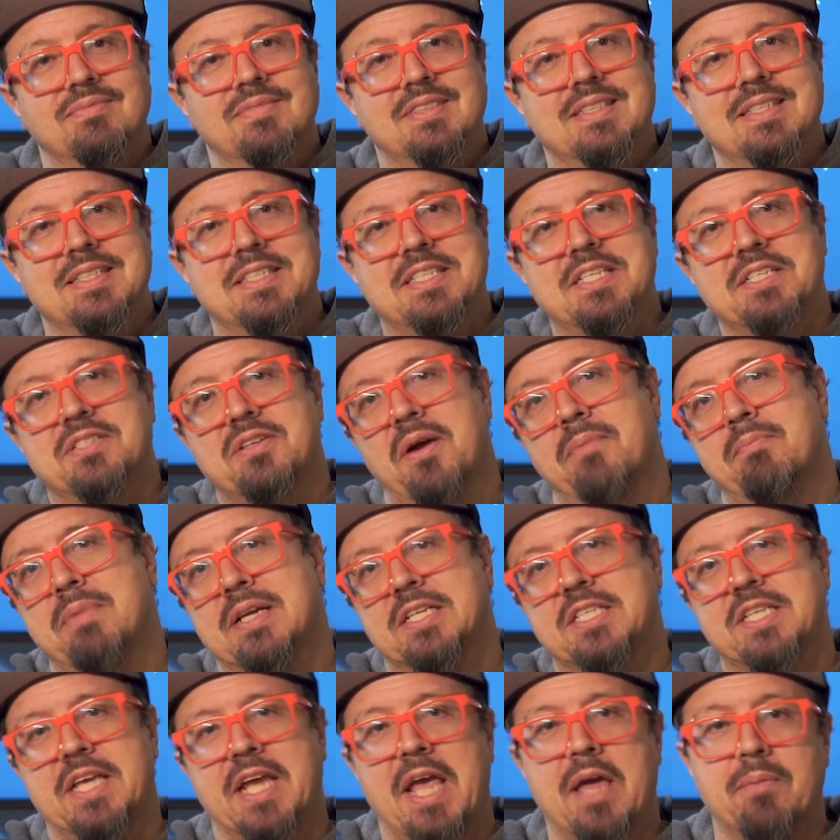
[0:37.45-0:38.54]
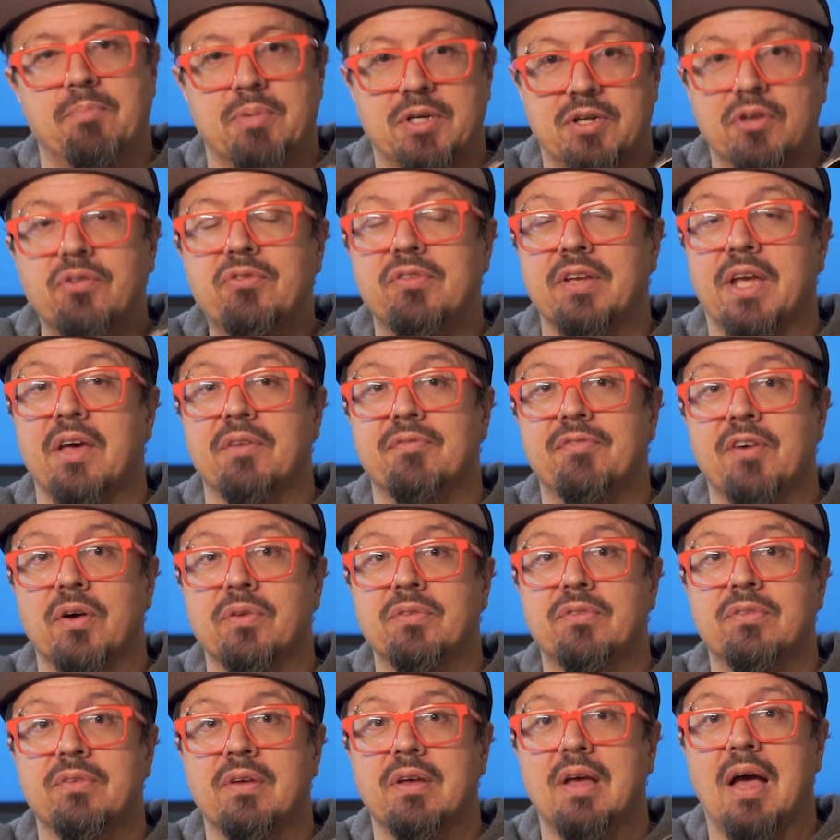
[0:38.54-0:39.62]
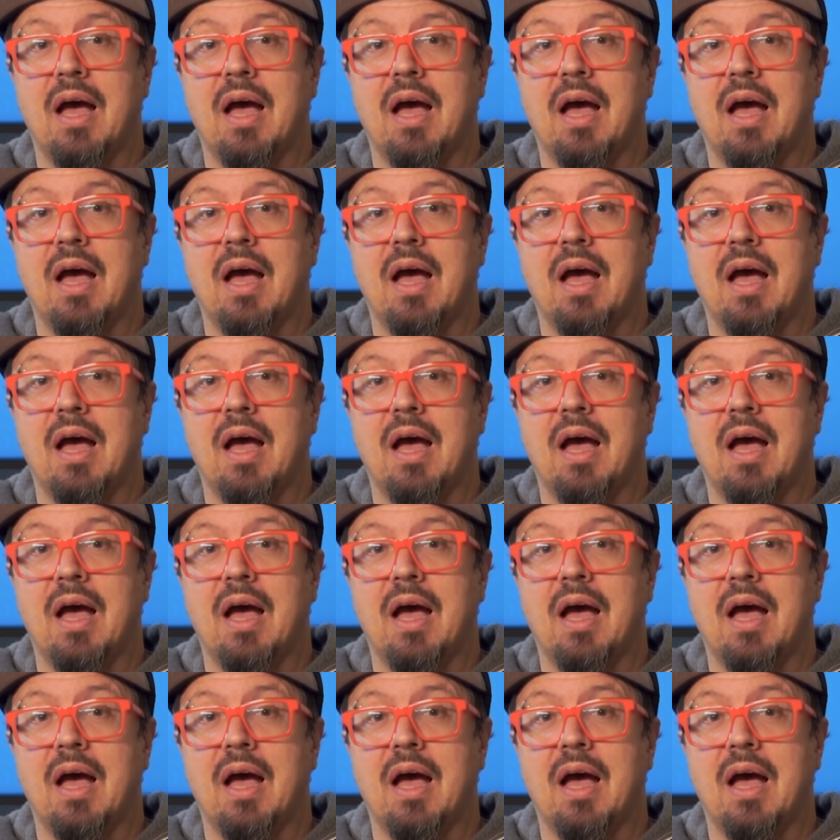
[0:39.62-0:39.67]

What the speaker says: Since these are mixing and producing headphones,